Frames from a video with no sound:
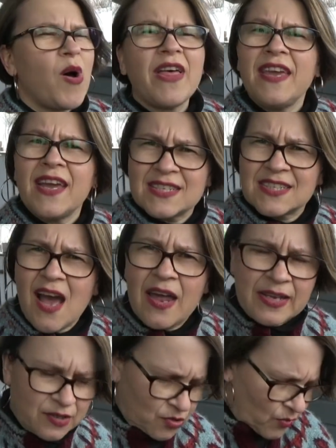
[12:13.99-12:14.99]
I think I
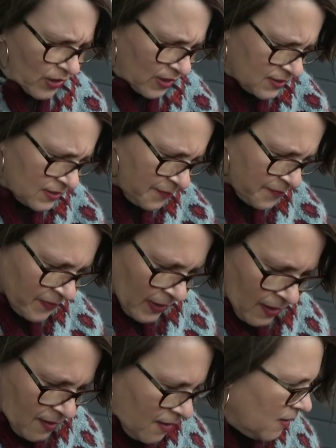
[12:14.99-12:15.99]
started doing this
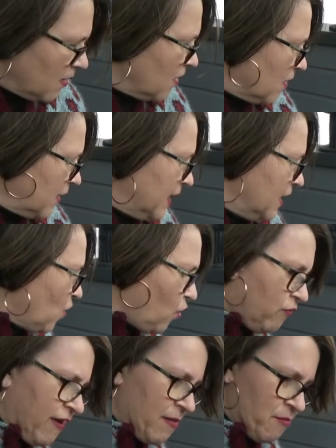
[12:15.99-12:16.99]
in
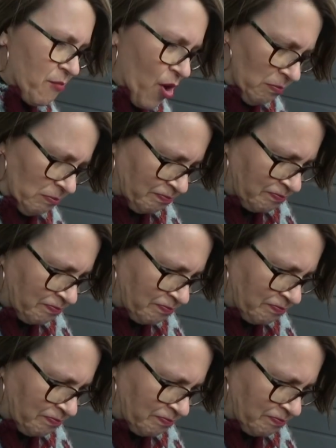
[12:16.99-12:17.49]
November,